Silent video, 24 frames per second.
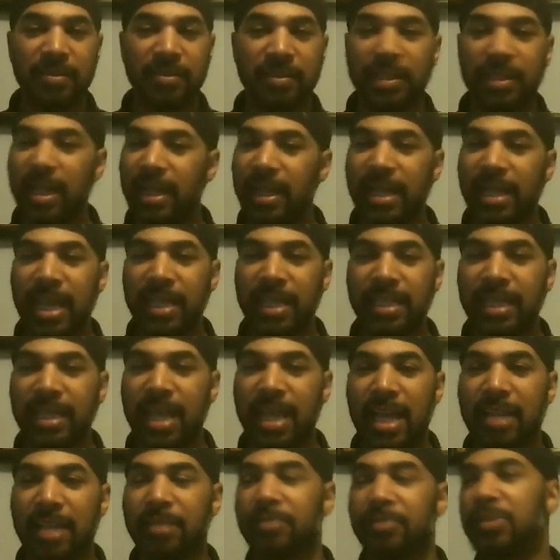They're not
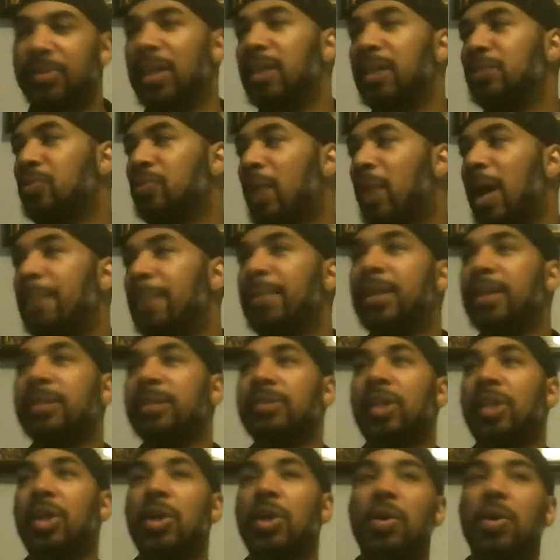denying themselves. Why? Because
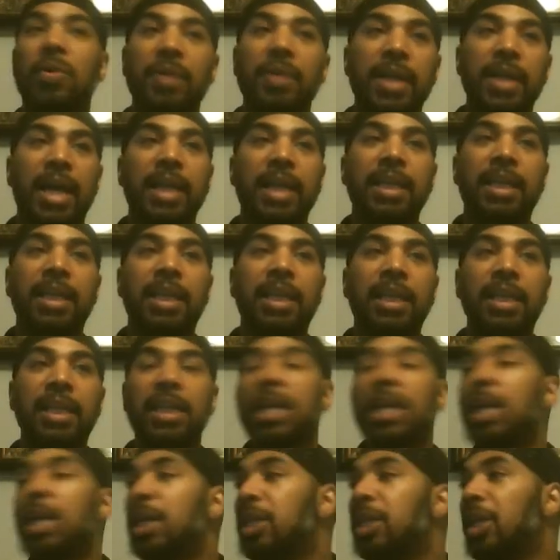they're going out to eat.
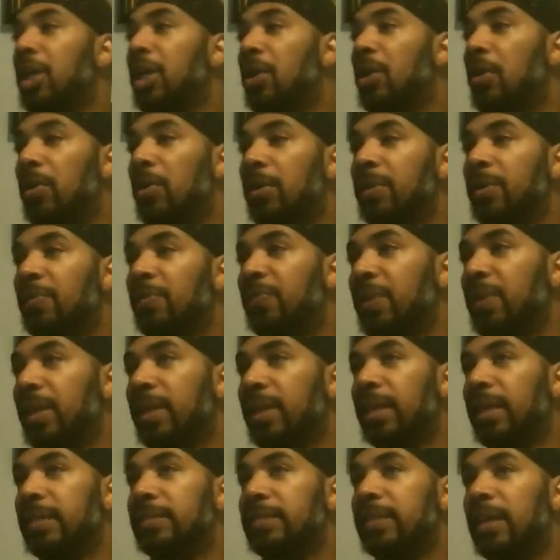They're going to fill
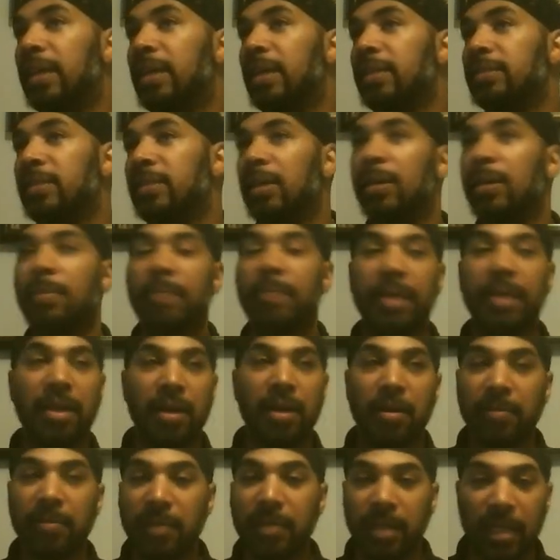themselves up,
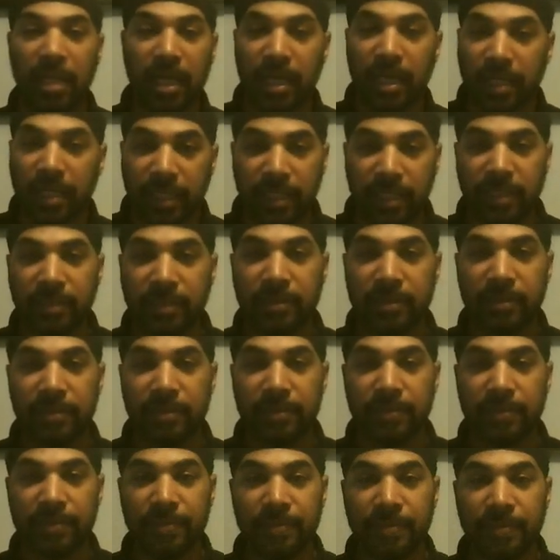become gluttonous,
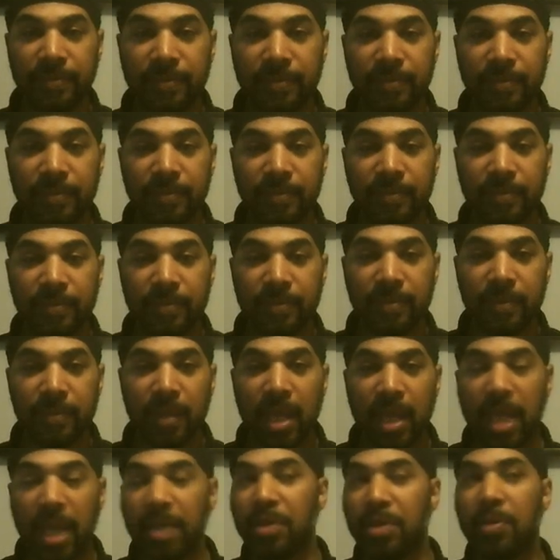
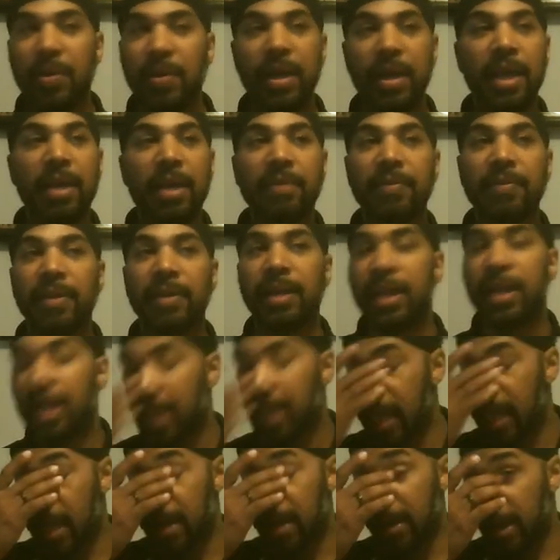and doing
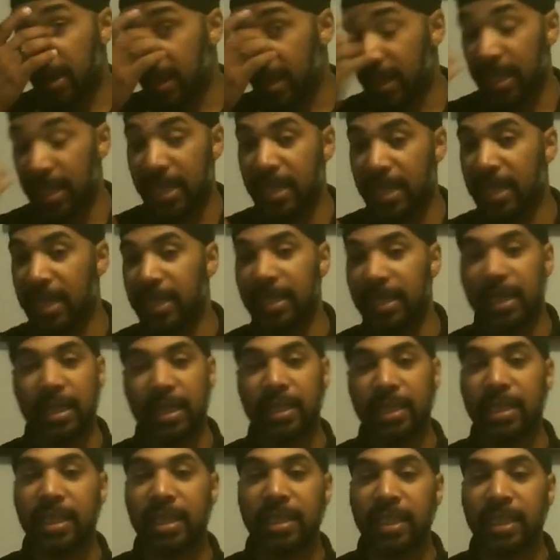
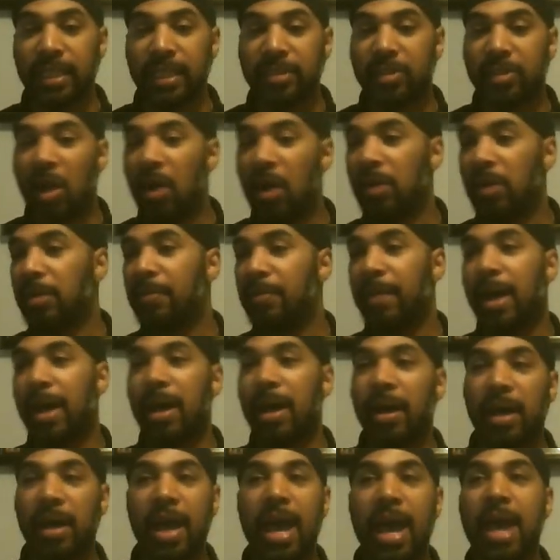and then talking about
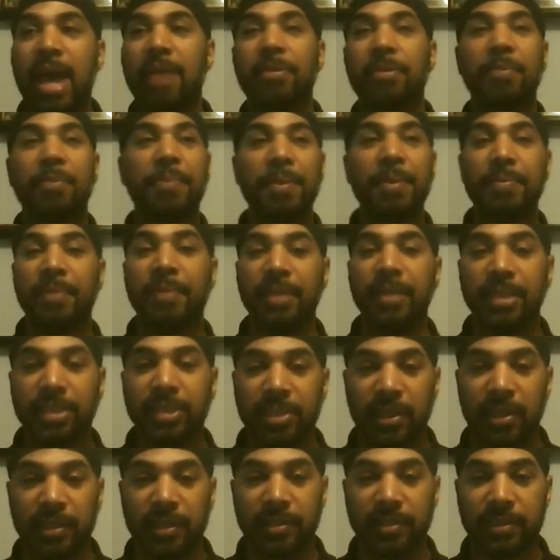how the people in the
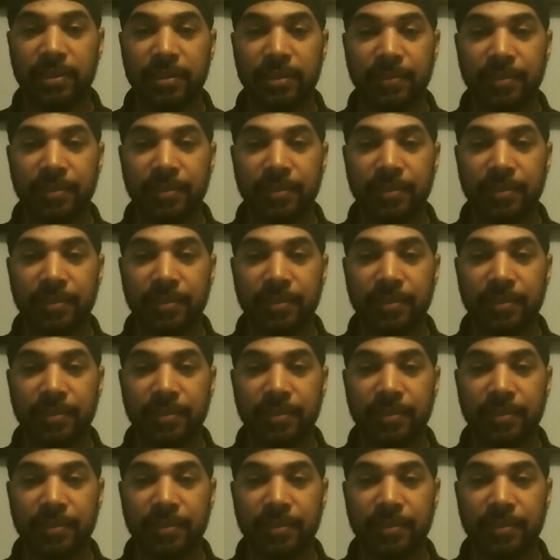church.